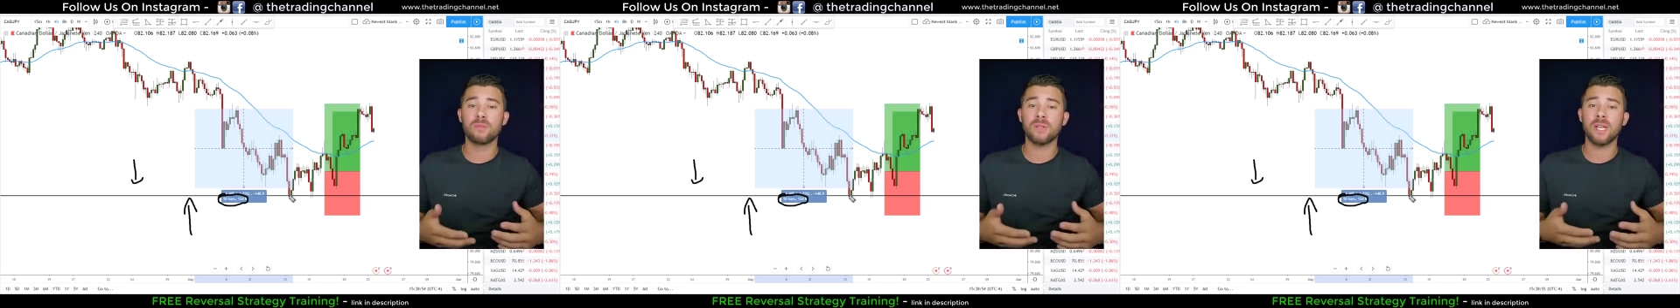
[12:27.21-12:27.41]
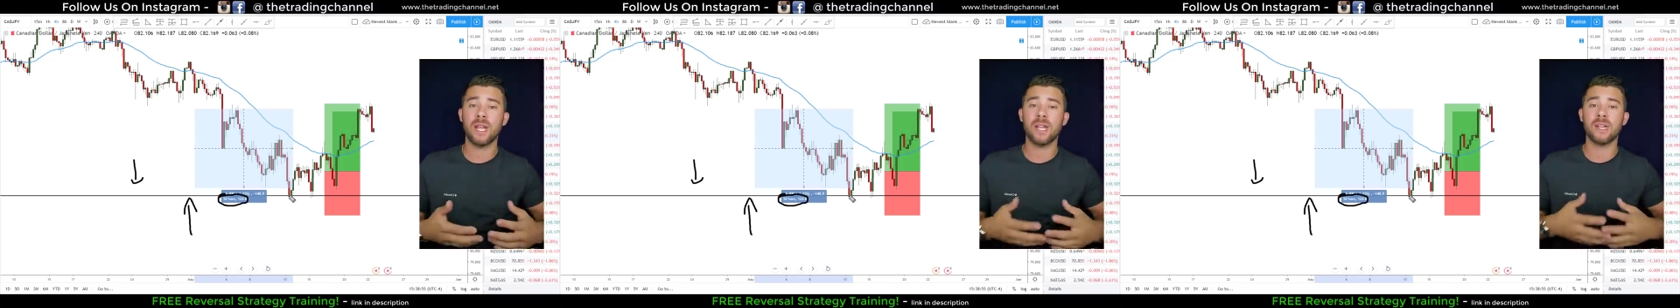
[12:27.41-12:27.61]

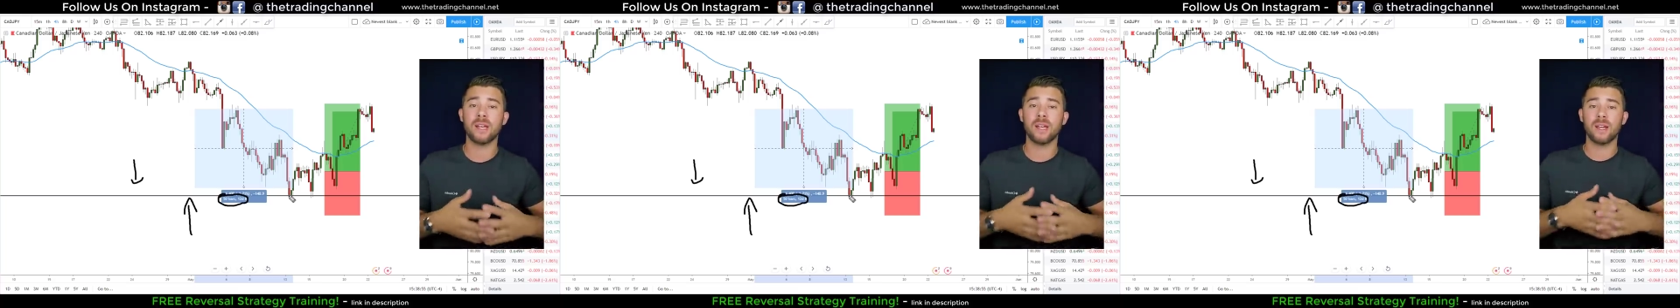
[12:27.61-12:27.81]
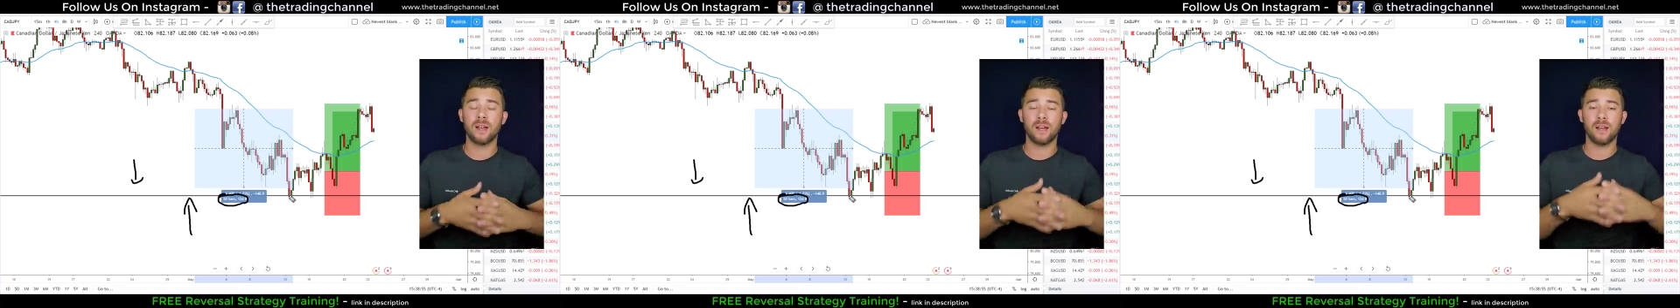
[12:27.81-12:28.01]
create
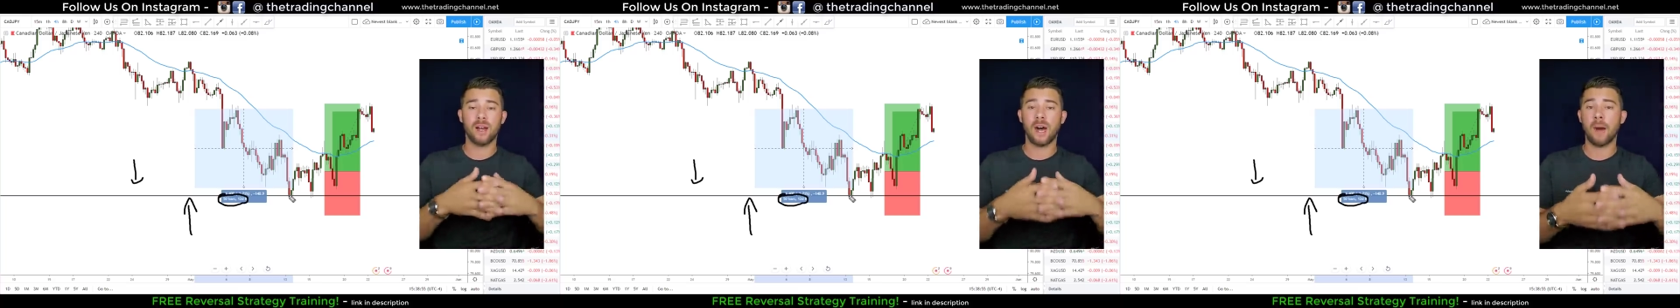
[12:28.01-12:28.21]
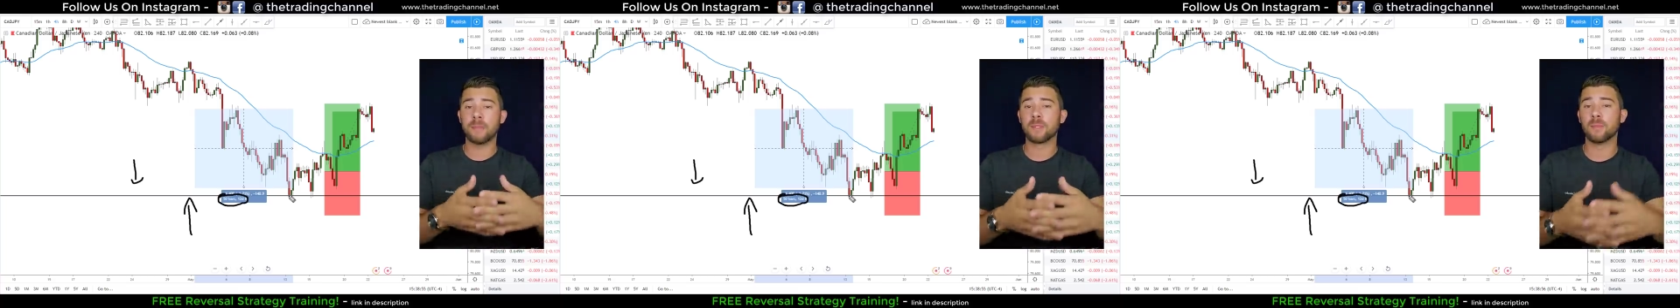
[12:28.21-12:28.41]
an
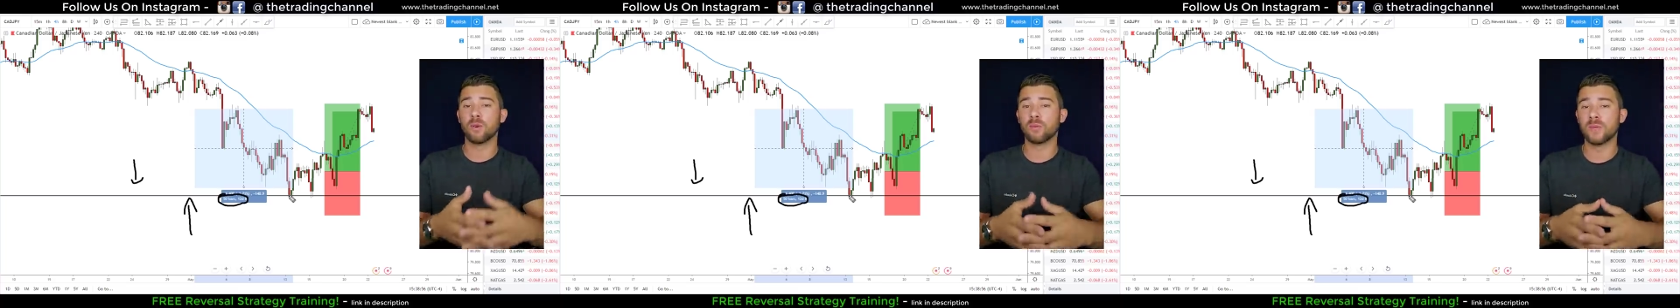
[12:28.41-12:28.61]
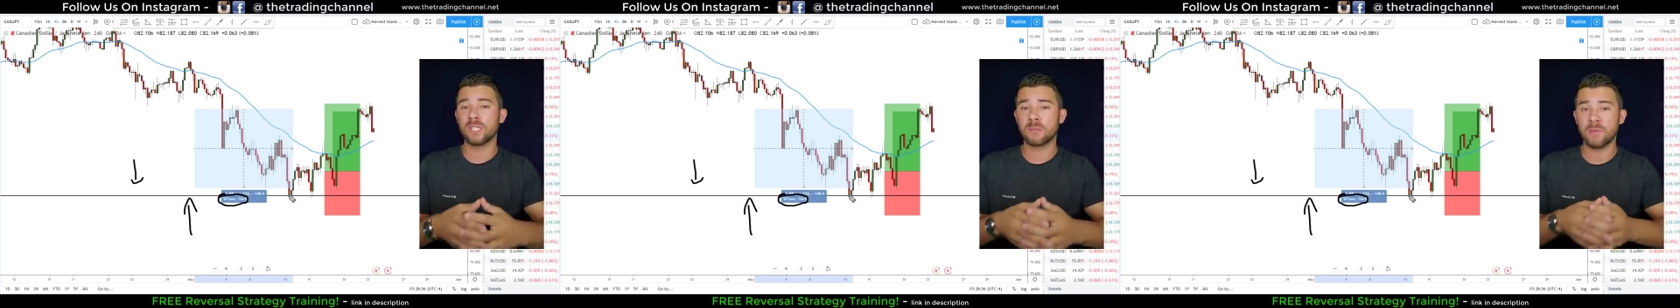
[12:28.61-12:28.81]

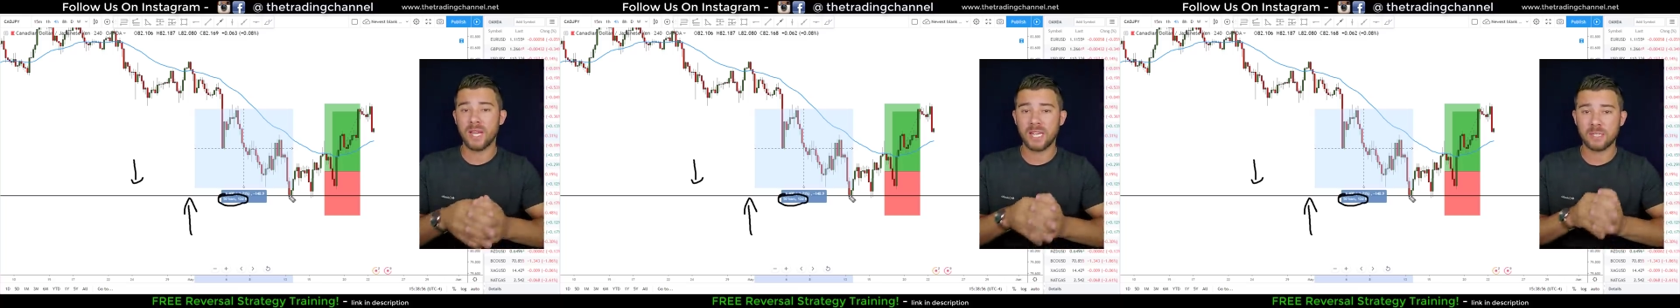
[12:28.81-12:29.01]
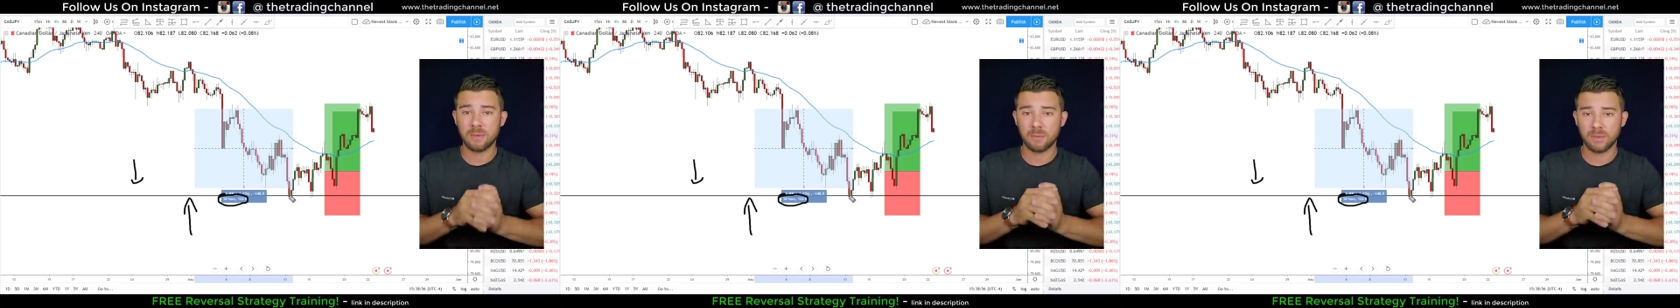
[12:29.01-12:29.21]
optimal risk
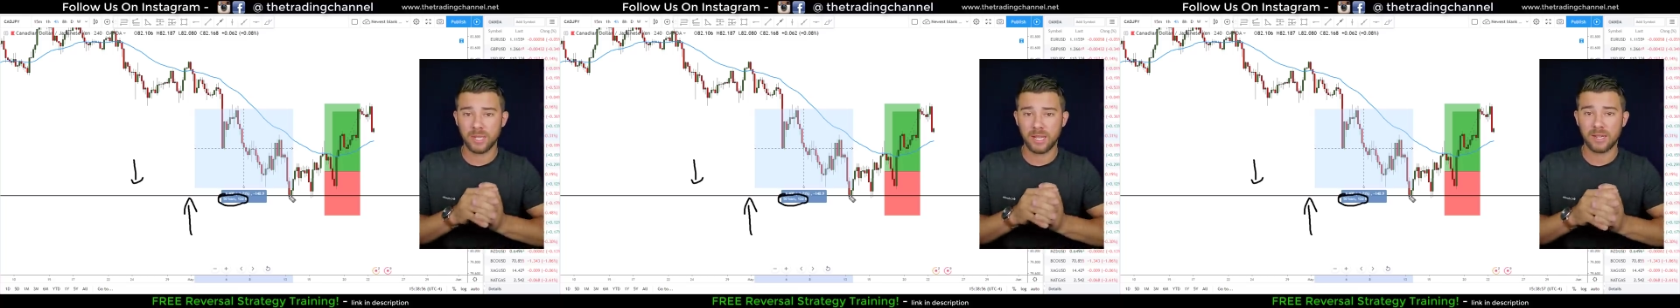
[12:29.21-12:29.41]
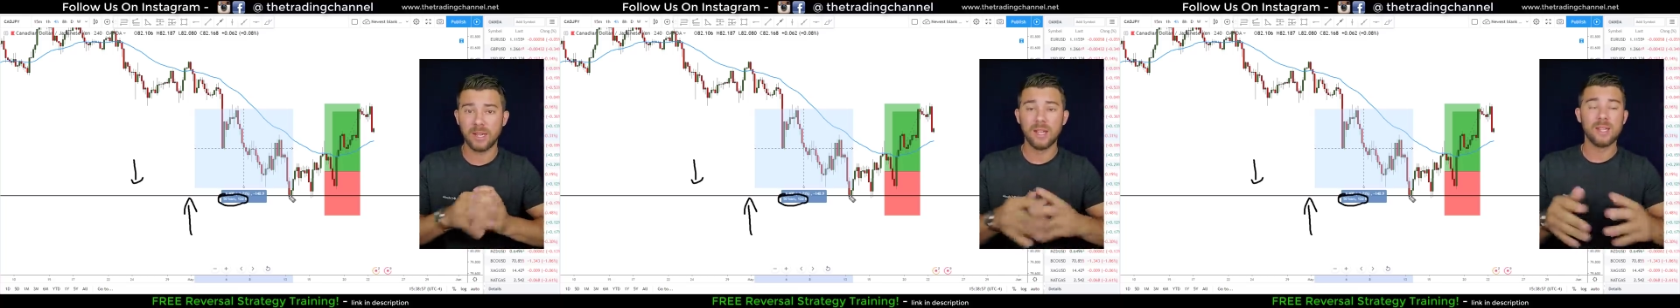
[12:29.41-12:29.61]
management
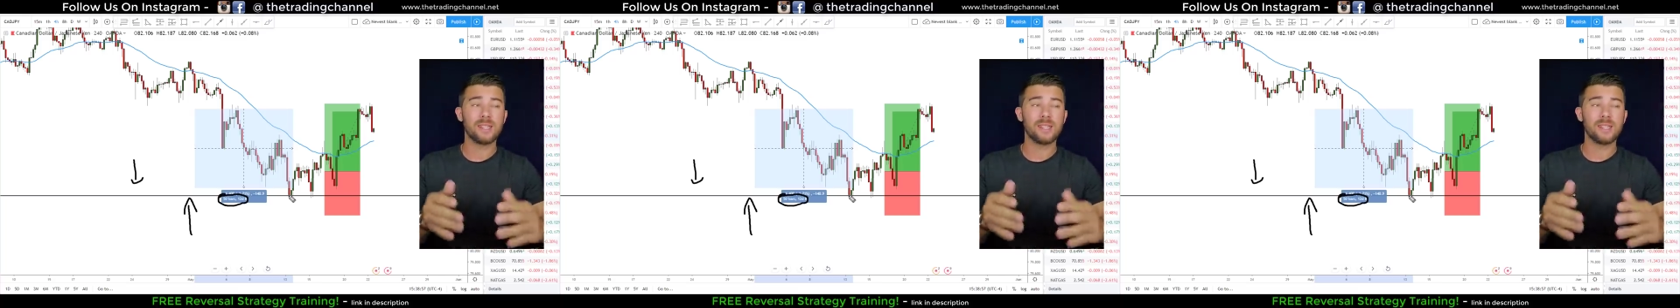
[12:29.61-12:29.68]
plan.